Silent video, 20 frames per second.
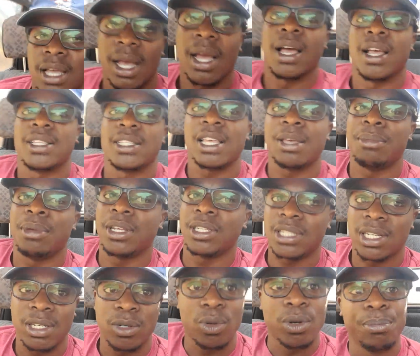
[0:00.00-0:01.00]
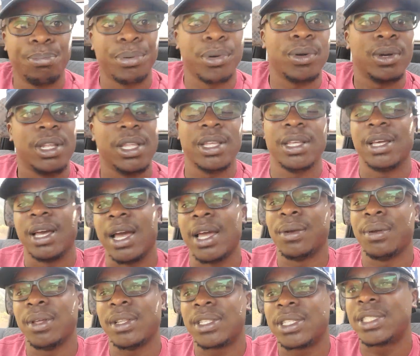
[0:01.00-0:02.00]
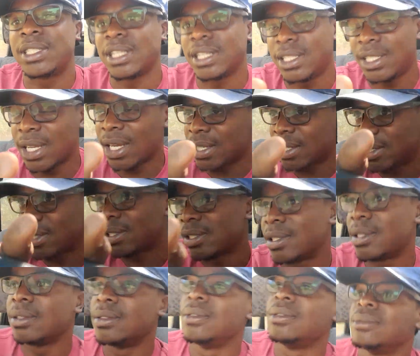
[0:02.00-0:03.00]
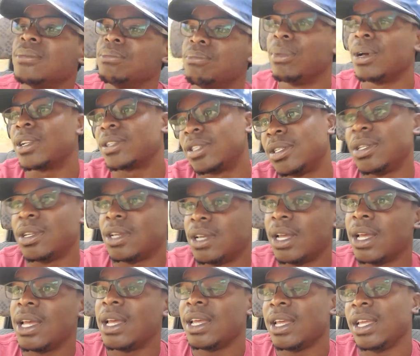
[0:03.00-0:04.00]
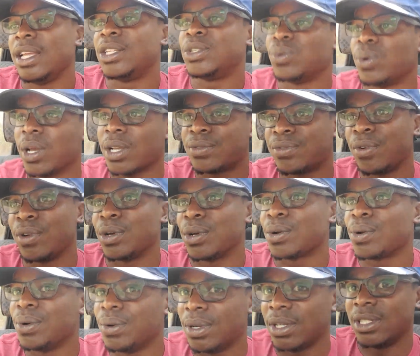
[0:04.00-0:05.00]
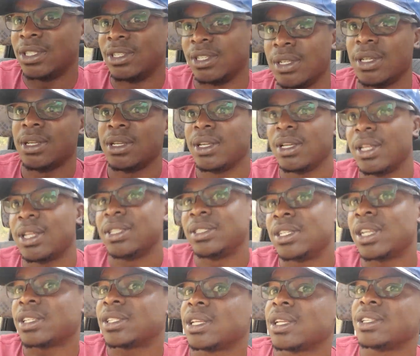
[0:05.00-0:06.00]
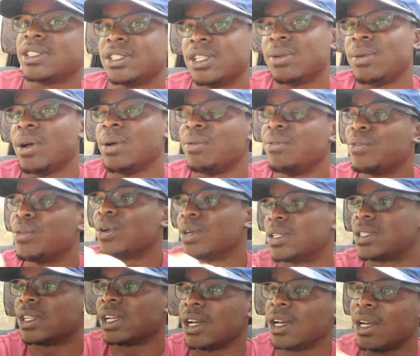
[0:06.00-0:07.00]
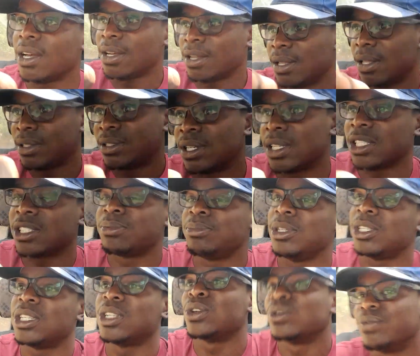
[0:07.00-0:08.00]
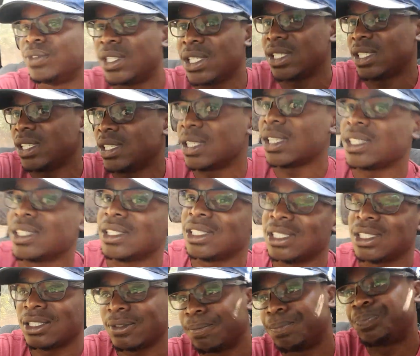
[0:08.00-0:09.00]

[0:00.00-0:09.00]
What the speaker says: As I mentioned on pruning, I know it's tedious, but it works for your good. Just as the way we've got transmission of diseases,